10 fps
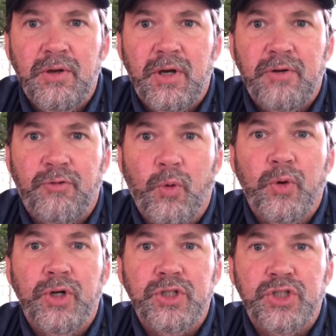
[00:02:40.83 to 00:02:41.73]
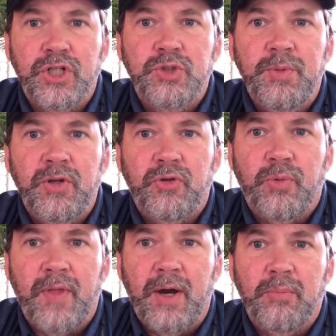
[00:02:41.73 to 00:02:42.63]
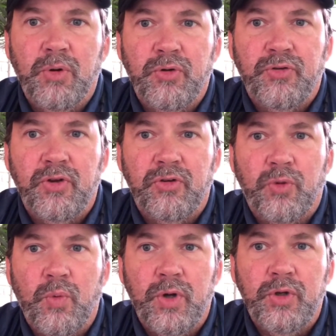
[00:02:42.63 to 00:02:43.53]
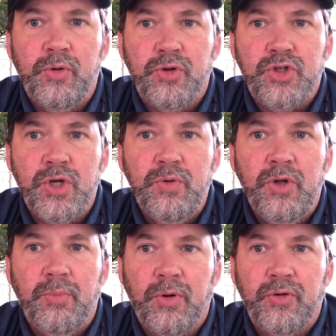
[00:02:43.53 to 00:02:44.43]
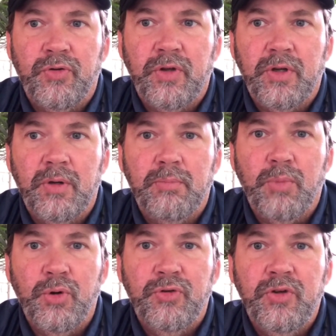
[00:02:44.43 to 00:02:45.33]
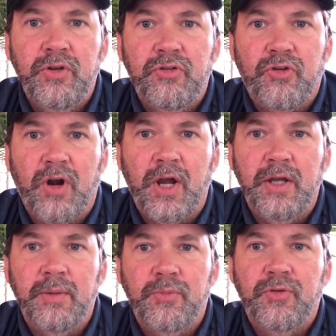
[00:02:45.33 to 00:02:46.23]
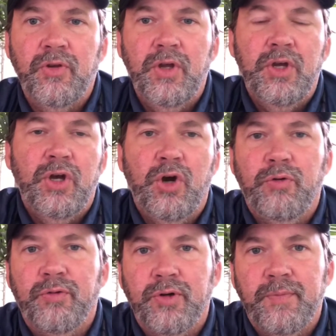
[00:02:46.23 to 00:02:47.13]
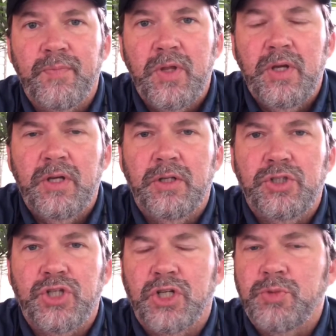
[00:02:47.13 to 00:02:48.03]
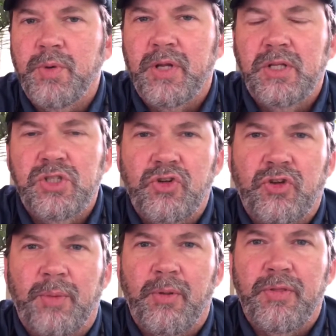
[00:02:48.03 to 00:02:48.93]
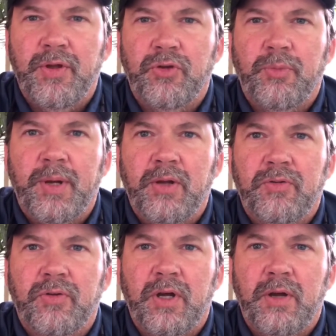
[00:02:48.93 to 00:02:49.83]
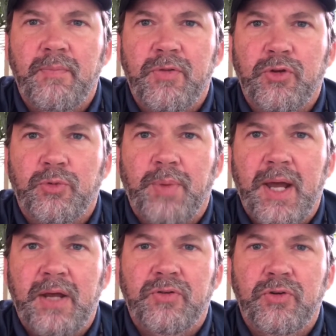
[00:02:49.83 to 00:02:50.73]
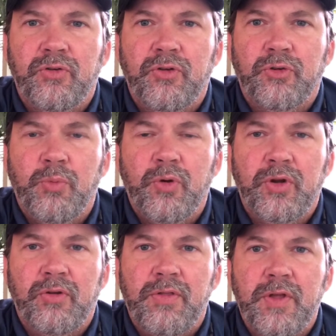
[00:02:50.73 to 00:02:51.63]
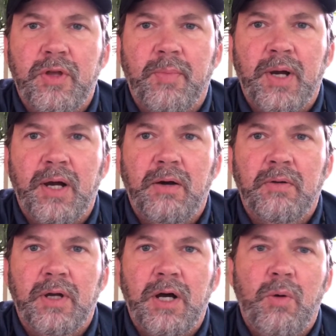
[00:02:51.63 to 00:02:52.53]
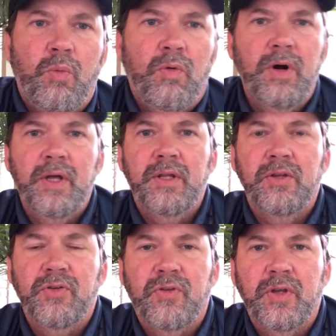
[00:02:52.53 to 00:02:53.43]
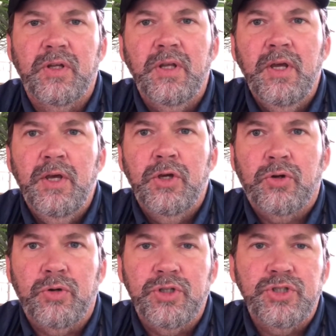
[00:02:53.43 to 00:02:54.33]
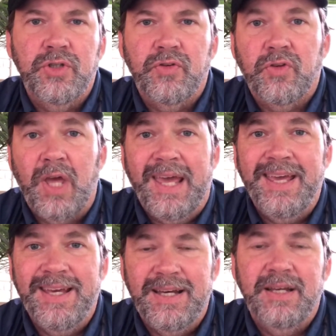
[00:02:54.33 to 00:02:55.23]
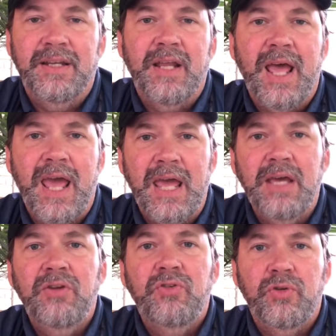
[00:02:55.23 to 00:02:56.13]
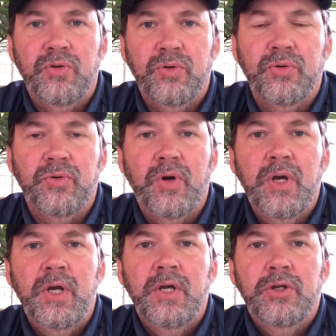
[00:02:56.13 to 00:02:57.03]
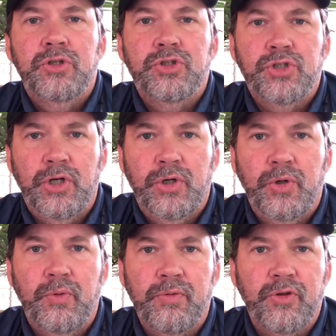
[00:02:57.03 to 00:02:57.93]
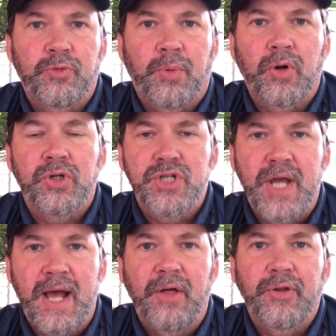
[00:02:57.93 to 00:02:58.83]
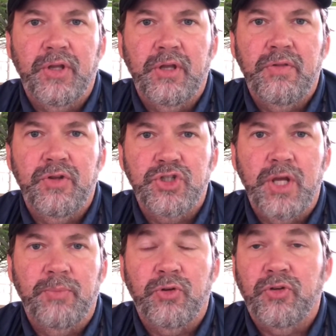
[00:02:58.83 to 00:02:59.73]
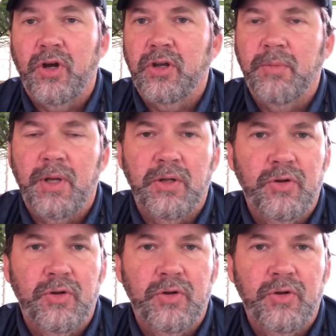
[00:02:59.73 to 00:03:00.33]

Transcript: For judgment is without mercy to one who has shown no mercy. Mercy triumphs over judgment." And just a couple of things about this passage this morning to think about. One is that Christians can and do show this partiality that James is talking about.